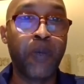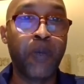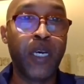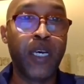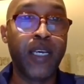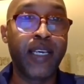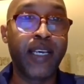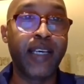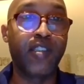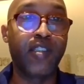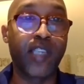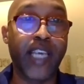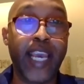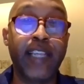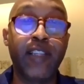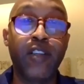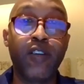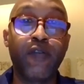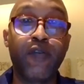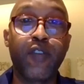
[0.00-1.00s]

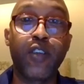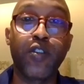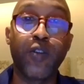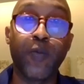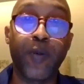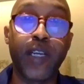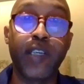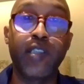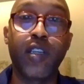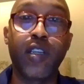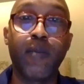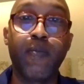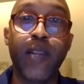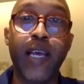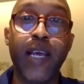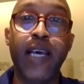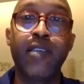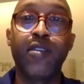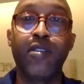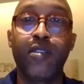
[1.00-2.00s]
cascading of those operational
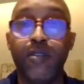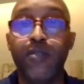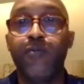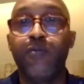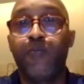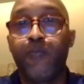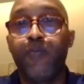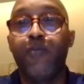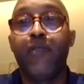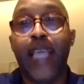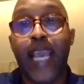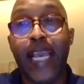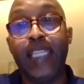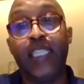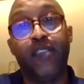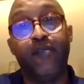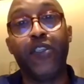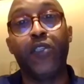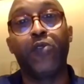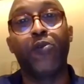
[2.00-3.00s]
plans to the
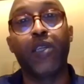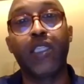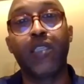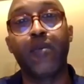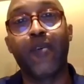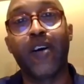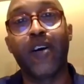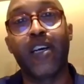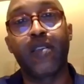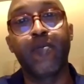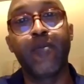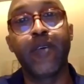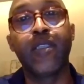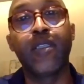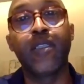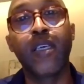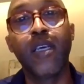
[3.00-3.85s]
individual departments.